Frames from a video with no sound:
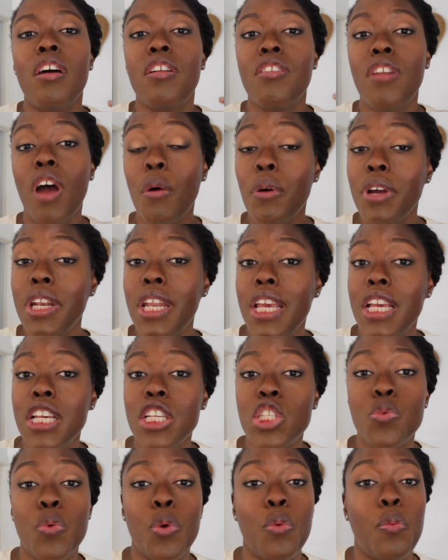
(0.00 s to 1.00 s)

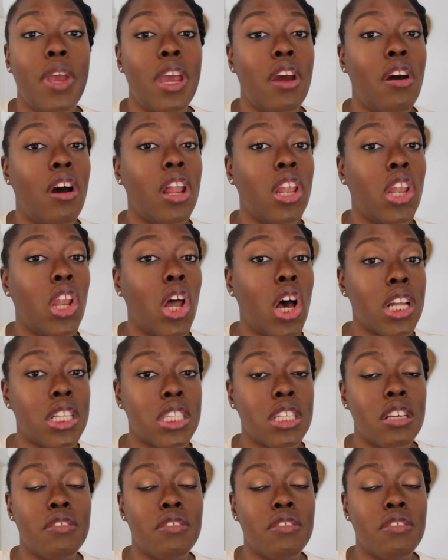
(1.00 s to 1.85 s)
Nowadays we wear a lot